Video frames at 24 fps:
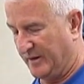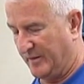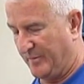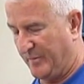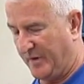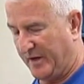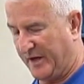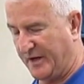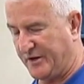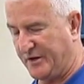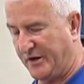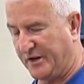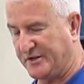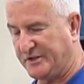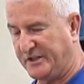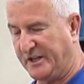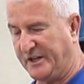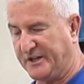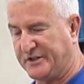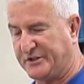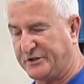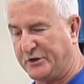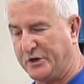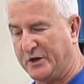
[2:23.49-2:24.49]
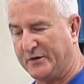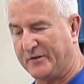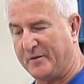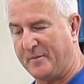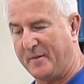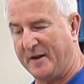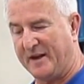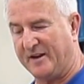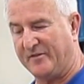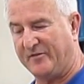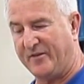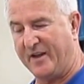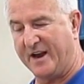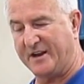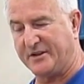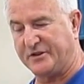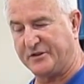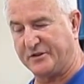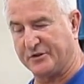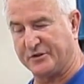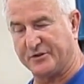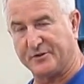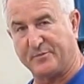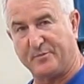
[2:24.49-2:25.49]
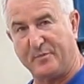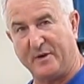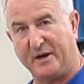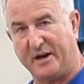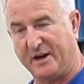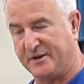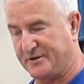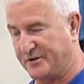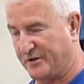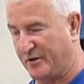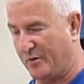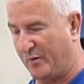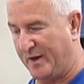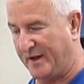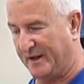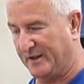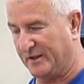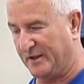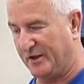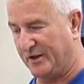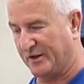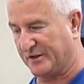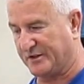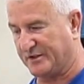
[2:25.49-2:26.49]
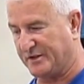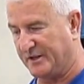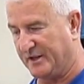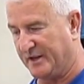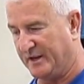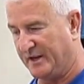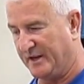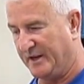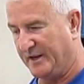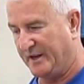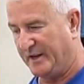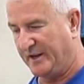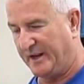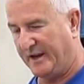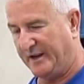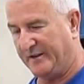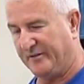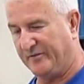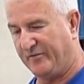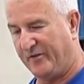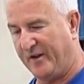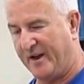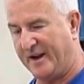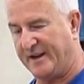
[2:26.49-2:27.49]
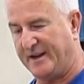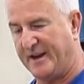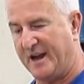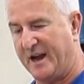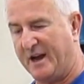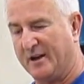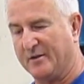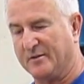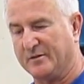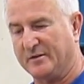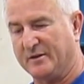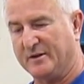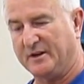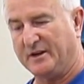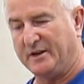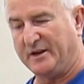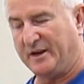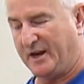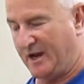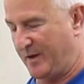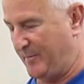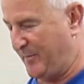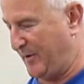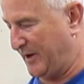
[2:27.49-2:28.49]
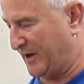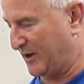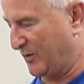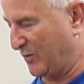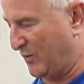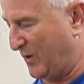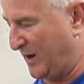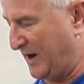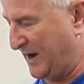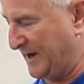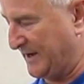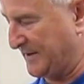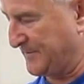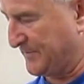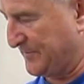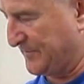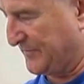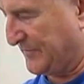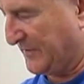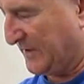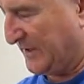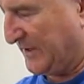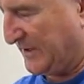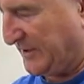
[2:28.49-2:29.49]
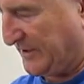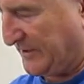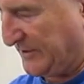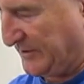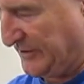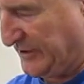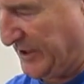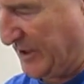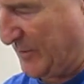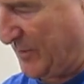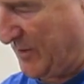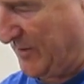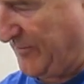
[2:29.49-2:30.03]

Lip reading: because you can see it's two different manufacturers because of the way it looks, and find out a better one that will